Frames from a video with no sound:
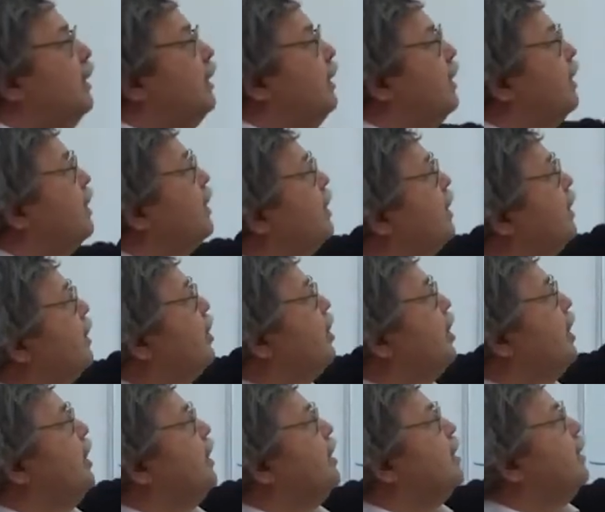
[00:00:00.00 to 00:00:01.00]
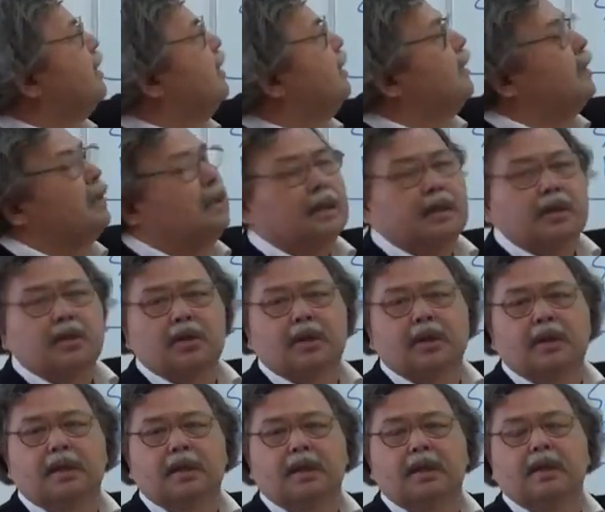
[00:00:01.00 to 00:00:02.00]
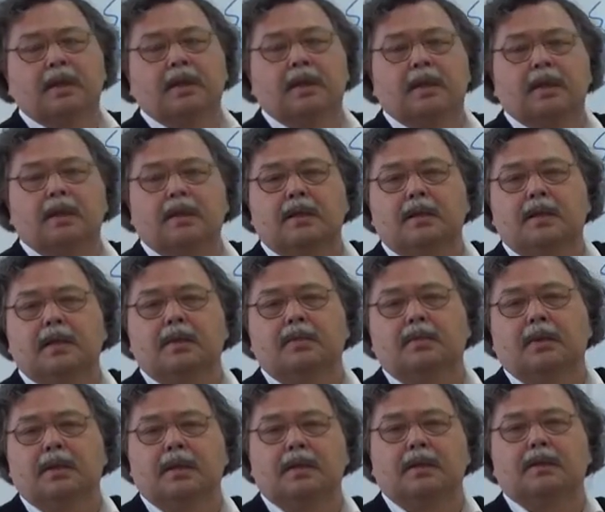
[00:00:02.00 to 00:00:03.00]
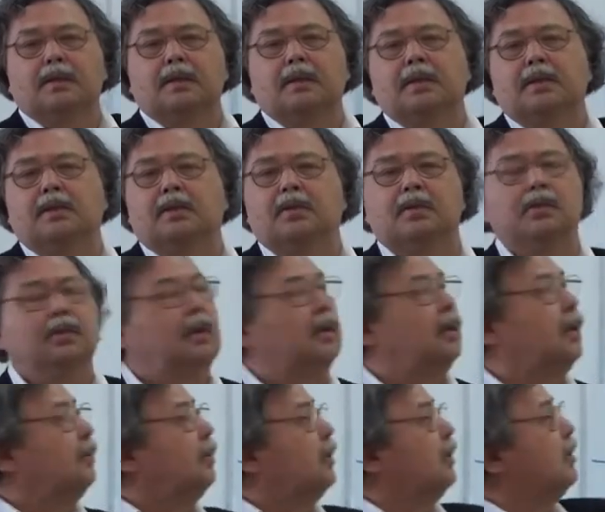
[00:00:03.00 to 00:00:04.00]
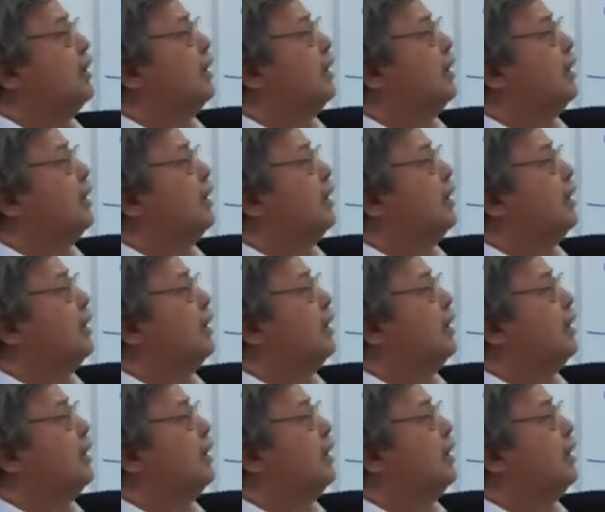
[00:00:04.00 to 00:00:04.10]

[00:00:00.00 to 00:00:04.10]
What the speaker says: let's change the notation here. Z1, Z2 up to